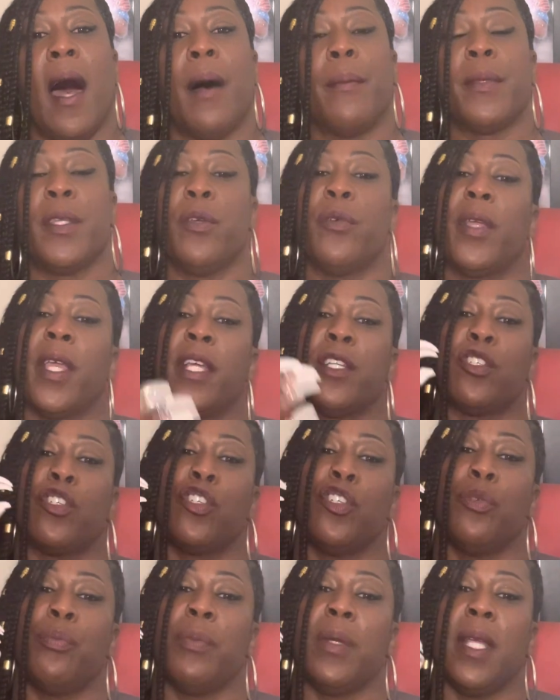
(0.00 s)
You can
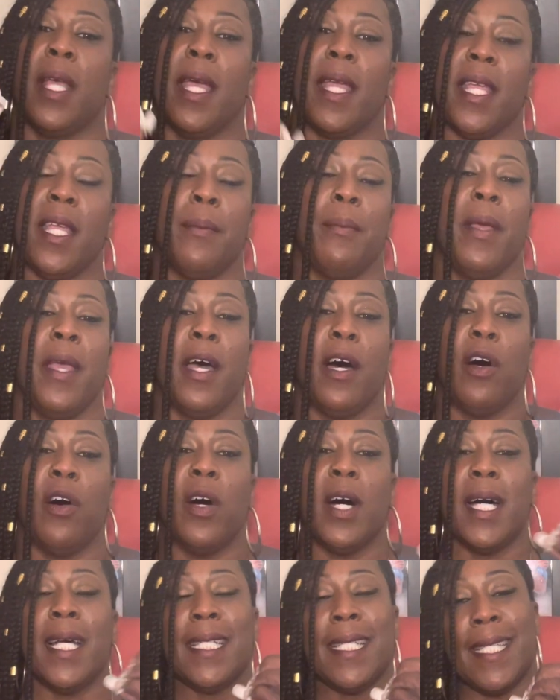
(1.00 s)
shoot me an
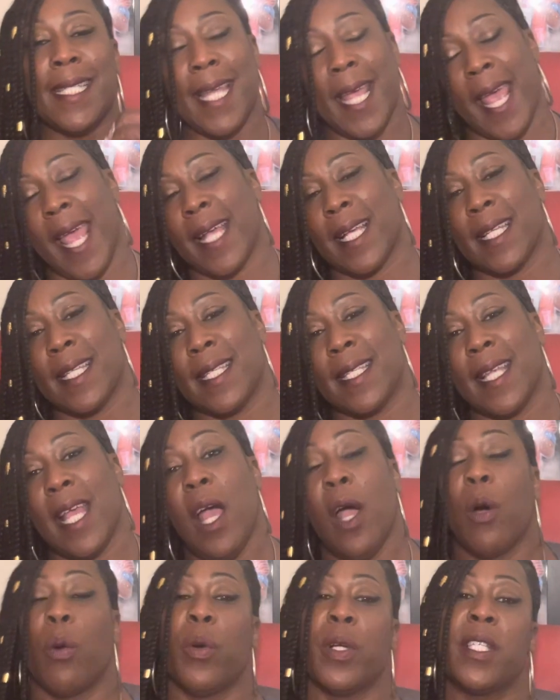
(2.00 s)
email, a text,
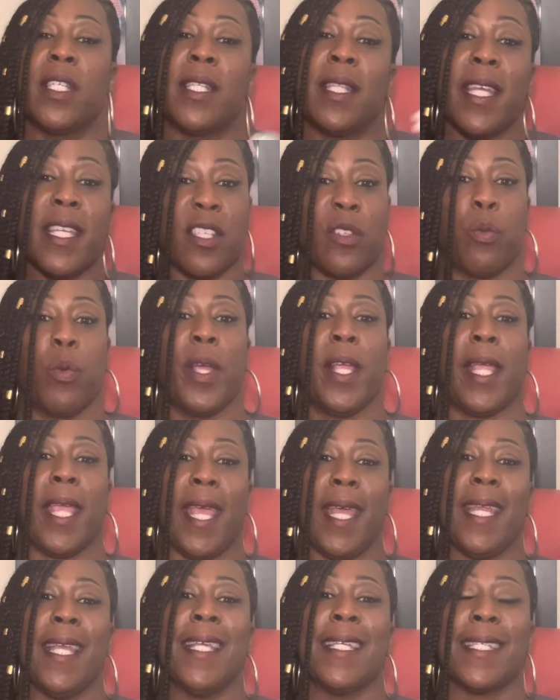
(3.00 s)
which this week
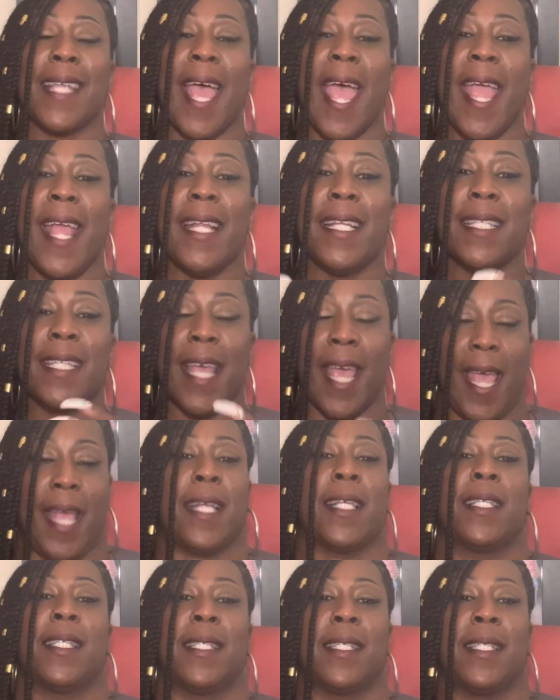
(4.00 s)
it is a
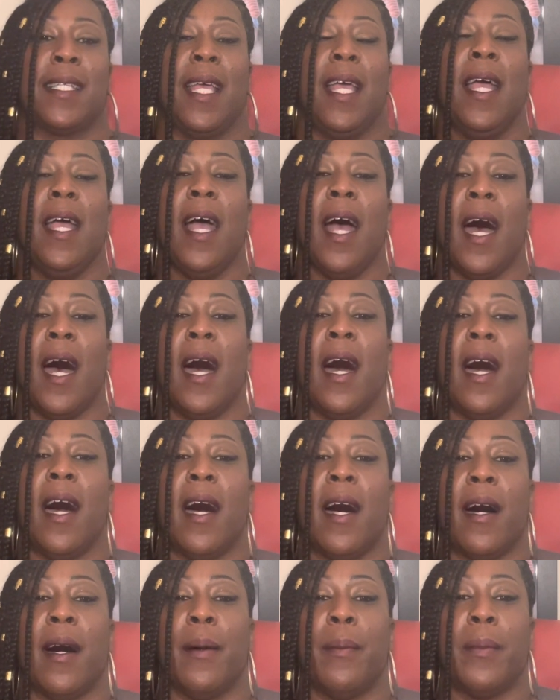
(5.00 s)
text, a
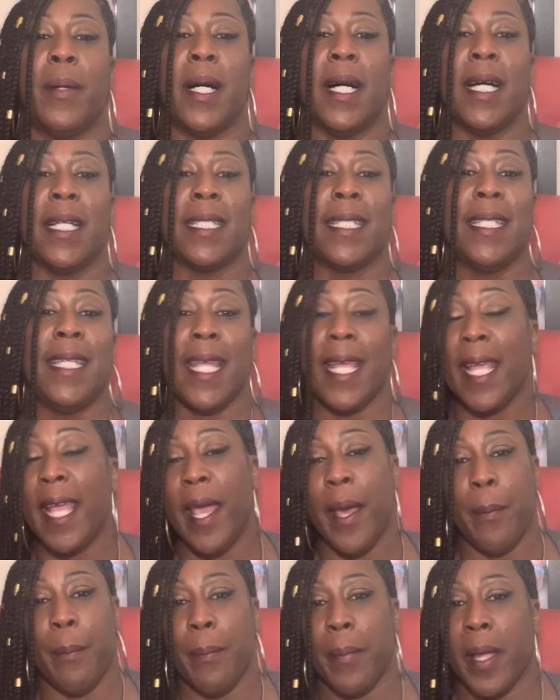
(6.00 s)

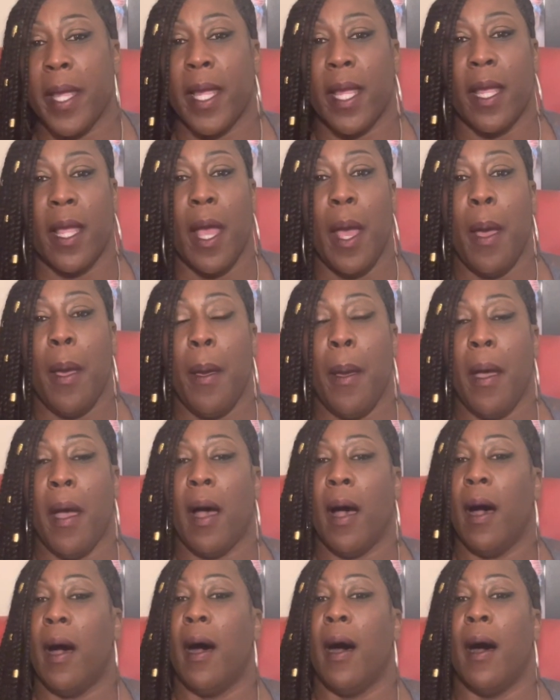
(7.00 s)
DM me,
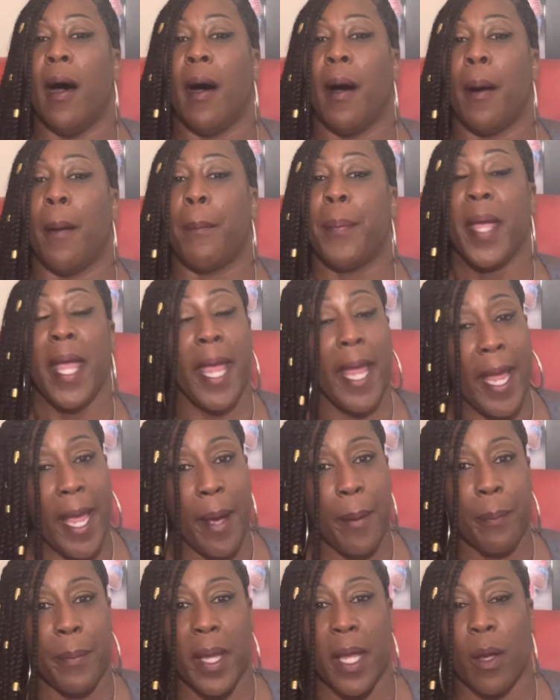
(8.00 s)

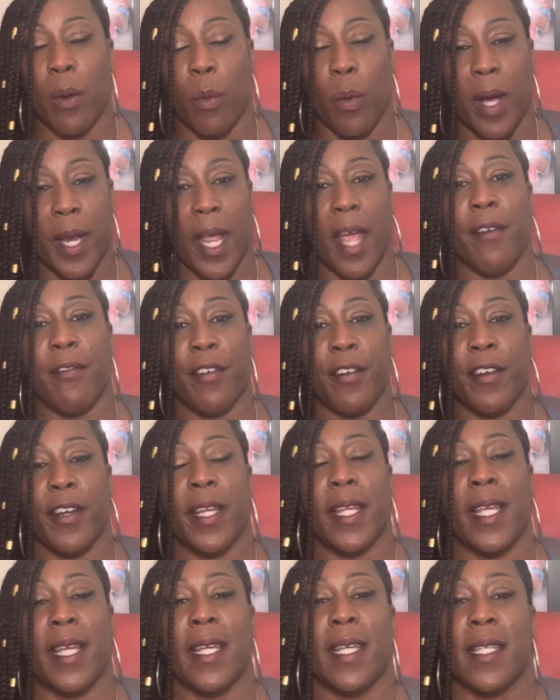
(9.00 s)
PM me, whatever
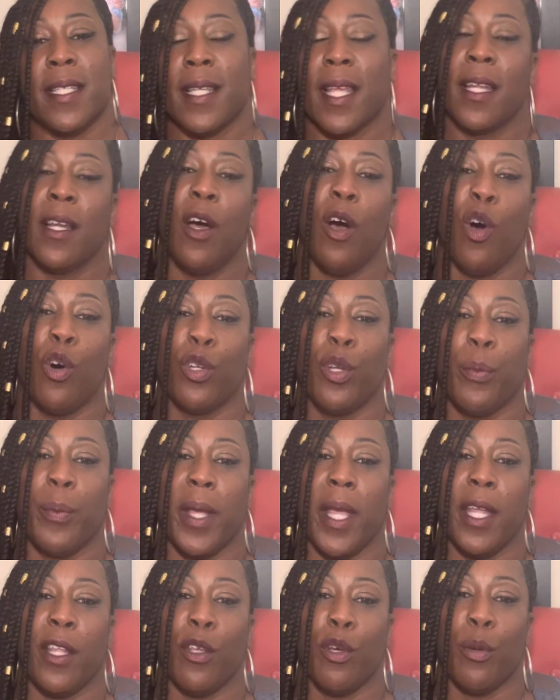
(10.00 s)
it is, get a hold of
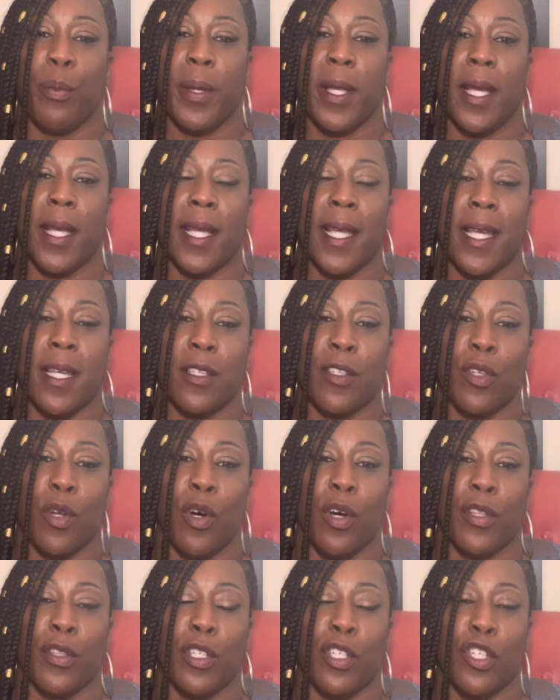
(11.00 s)
me and you'll be a guest
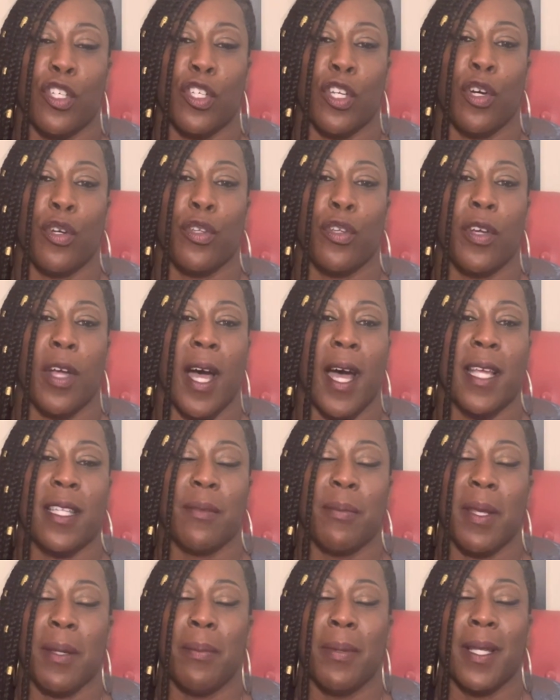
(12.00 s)
on the show. You
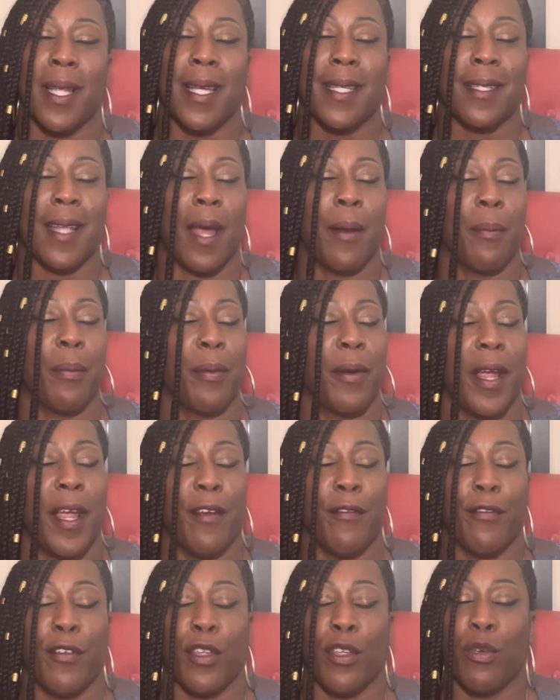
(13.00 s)
guys be blessed. I'm
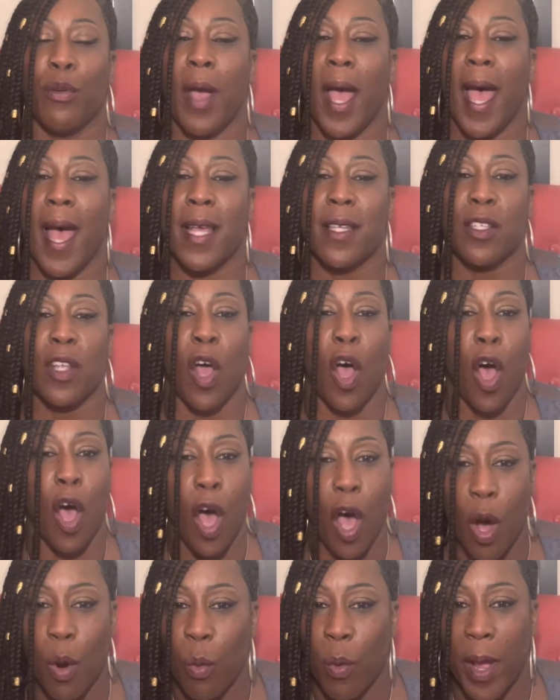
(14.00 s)
praying for you as
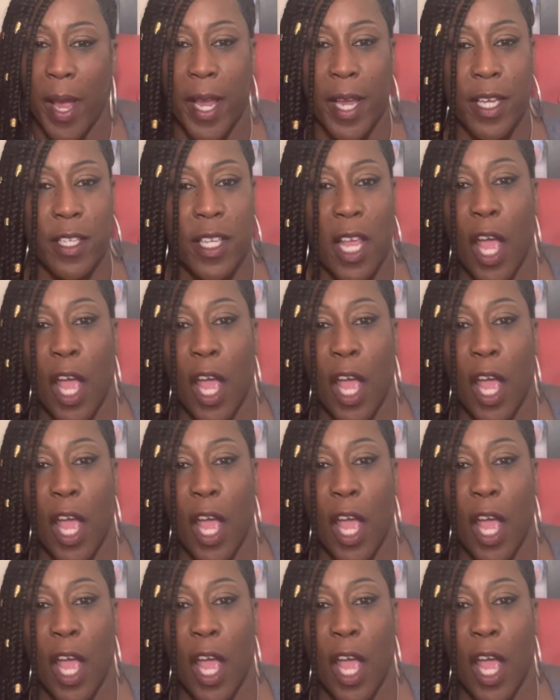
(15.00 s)
always.